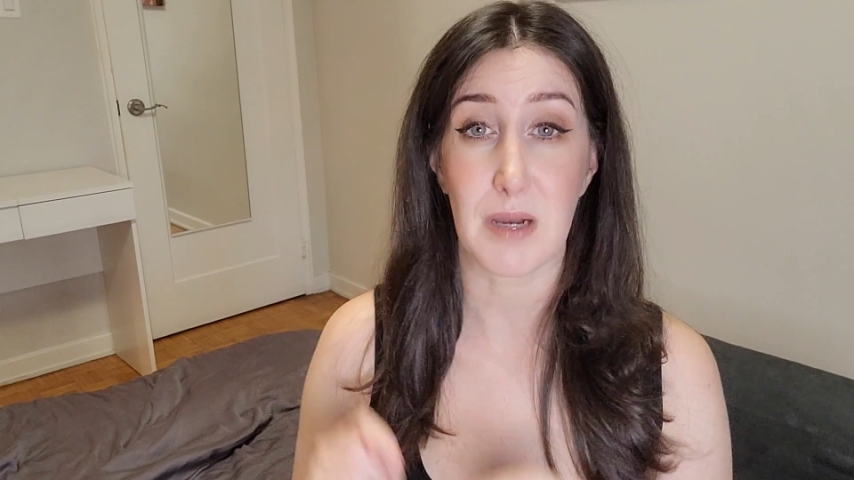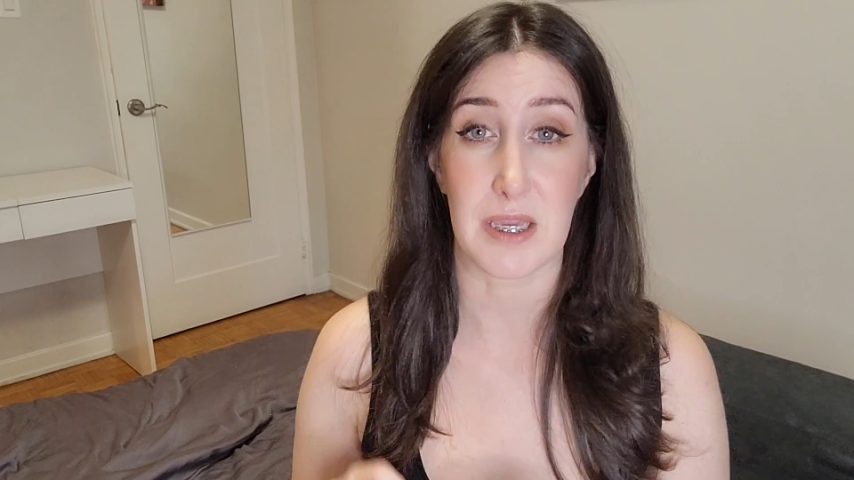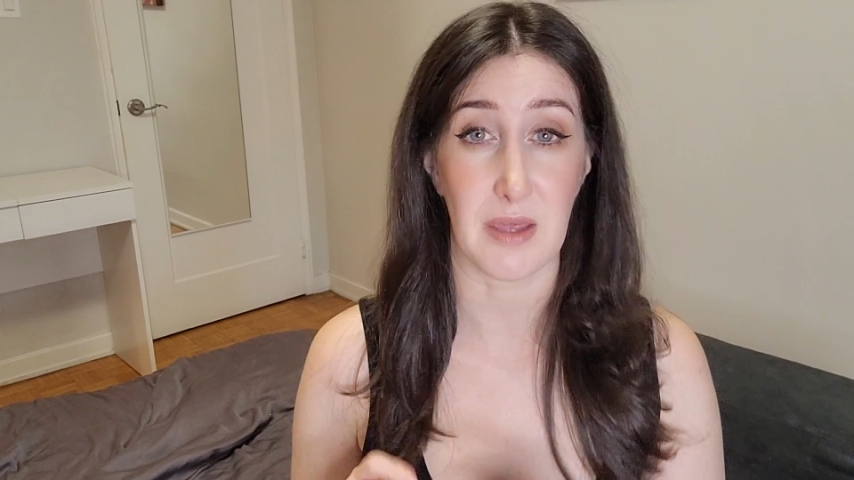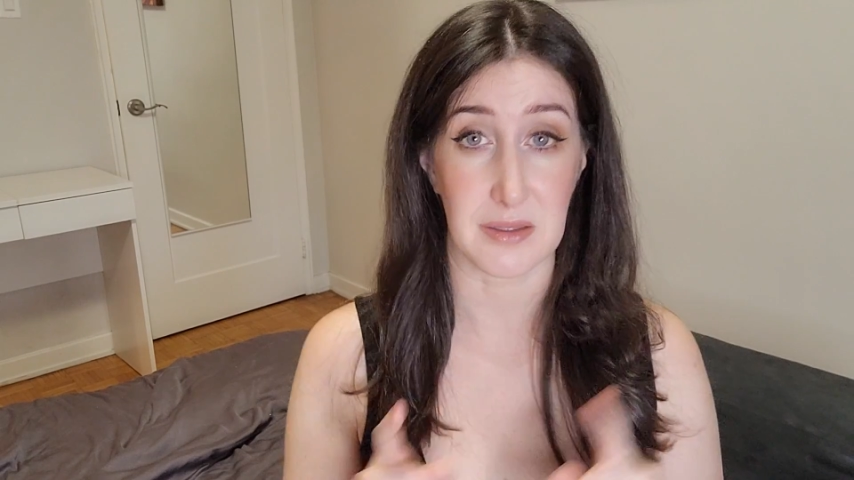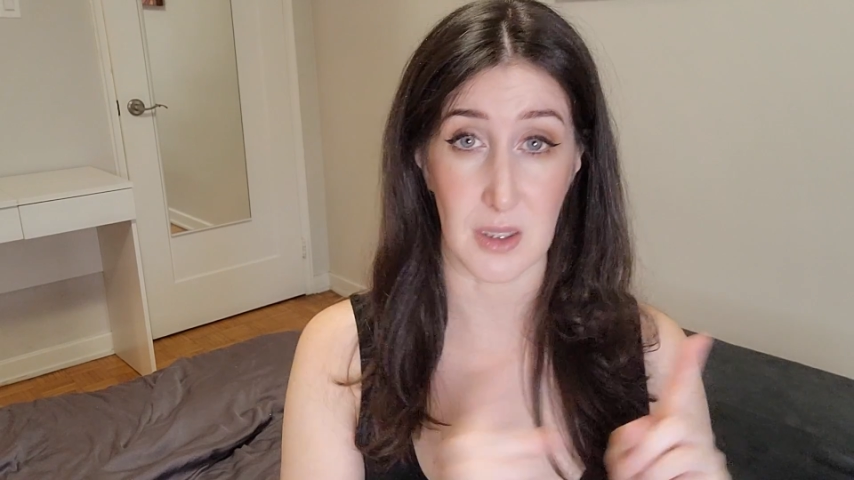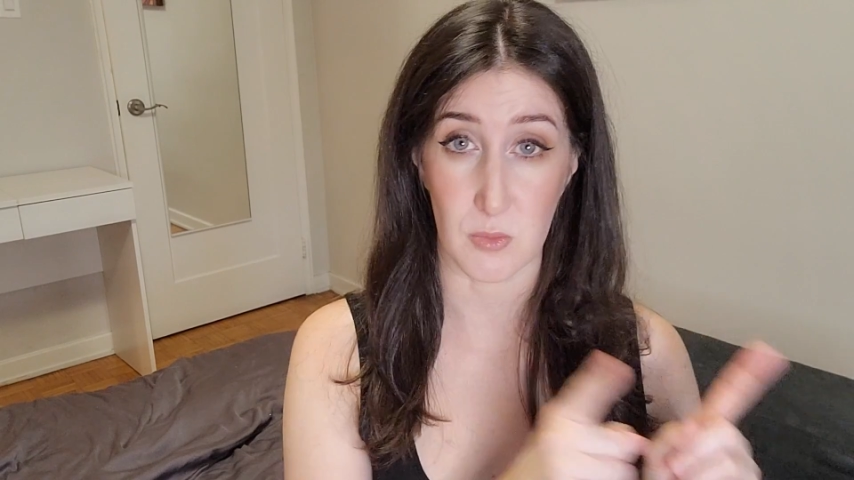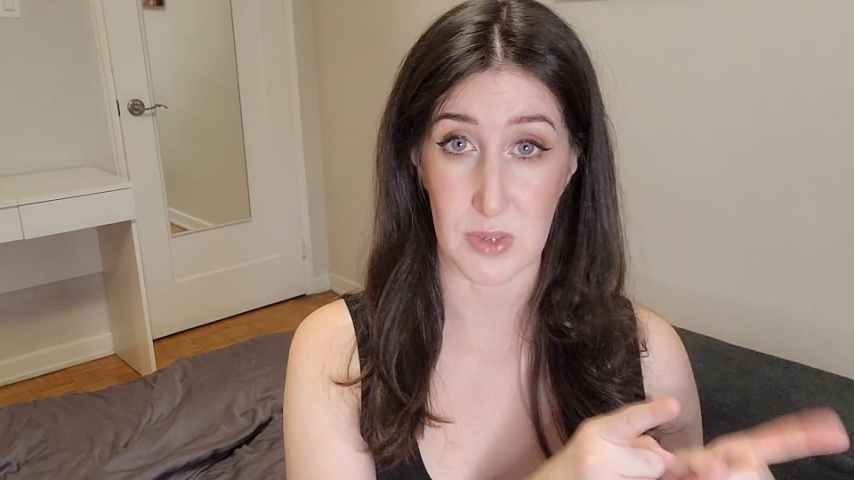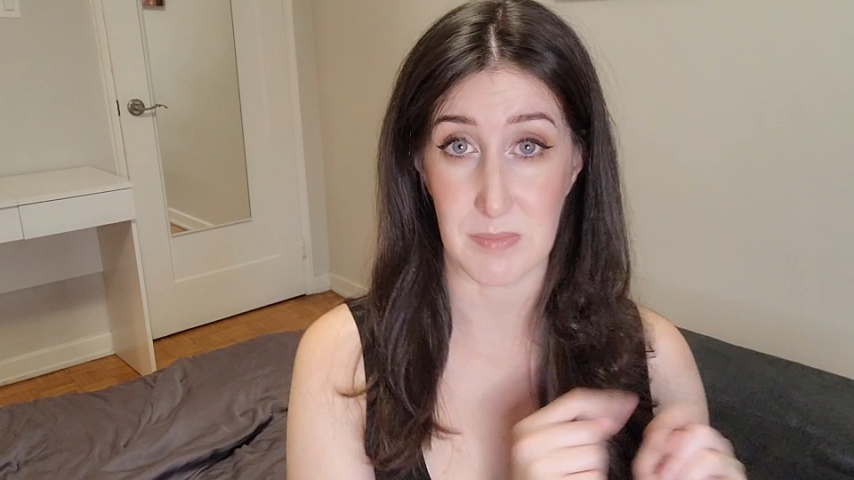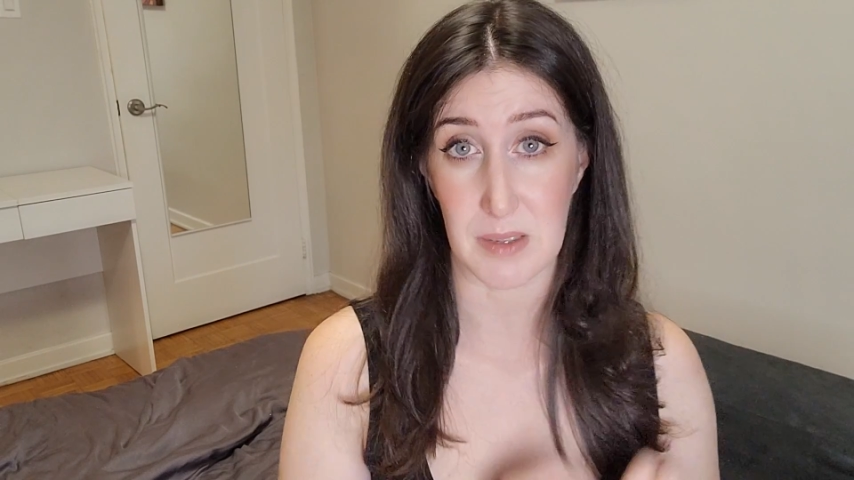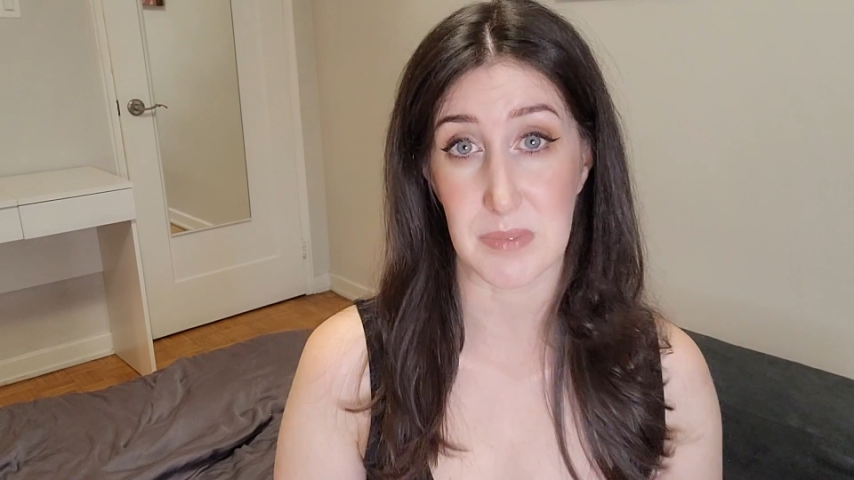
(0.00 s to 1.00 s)
by that
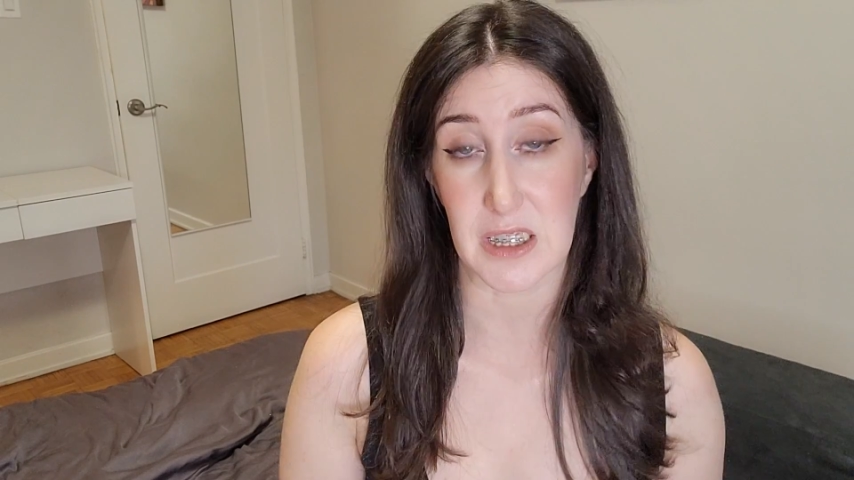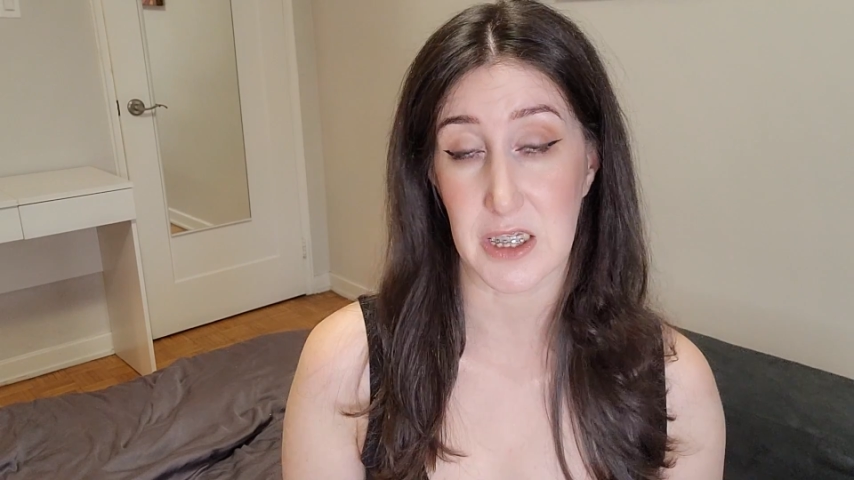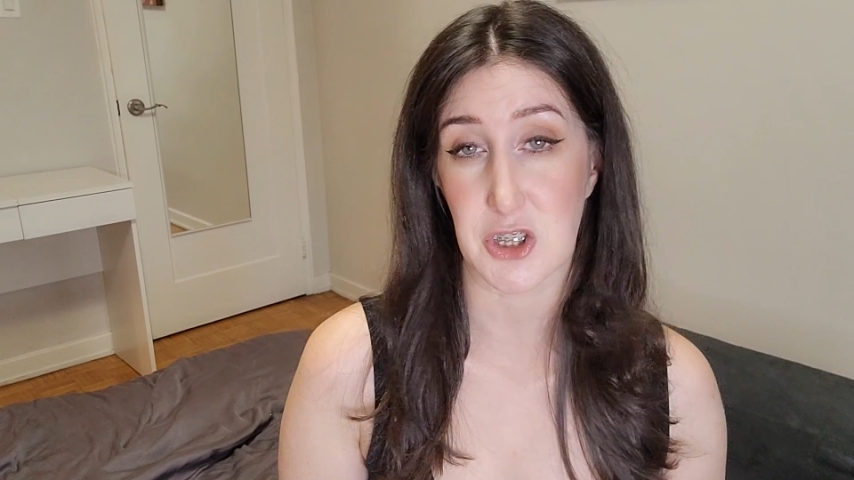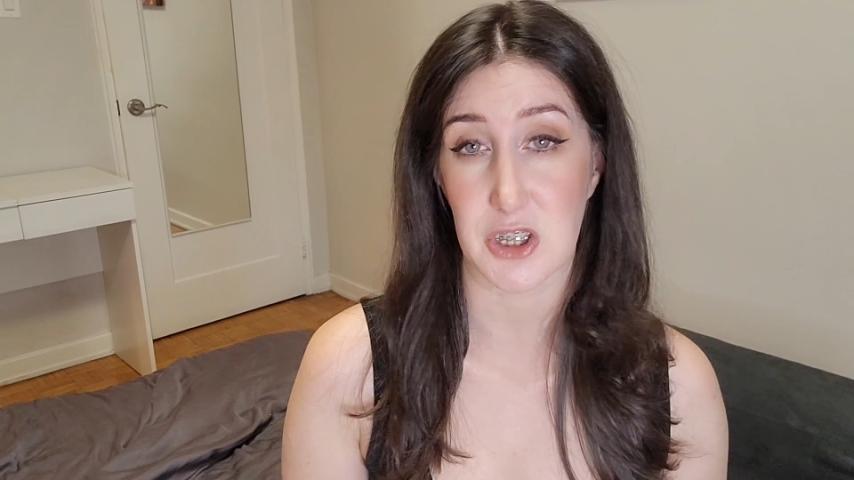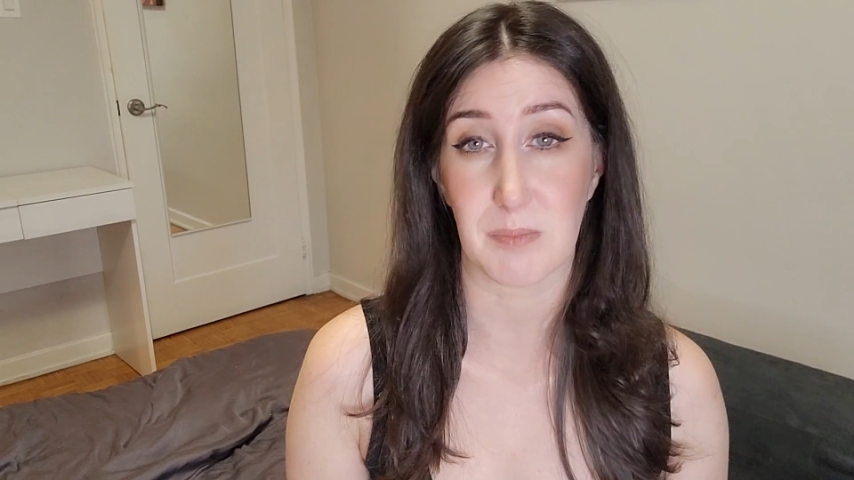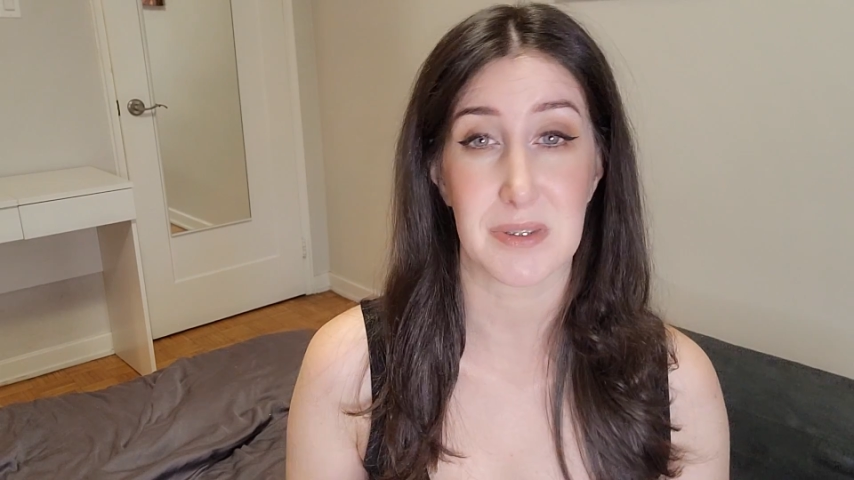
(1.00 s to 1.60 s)
we may be itchy,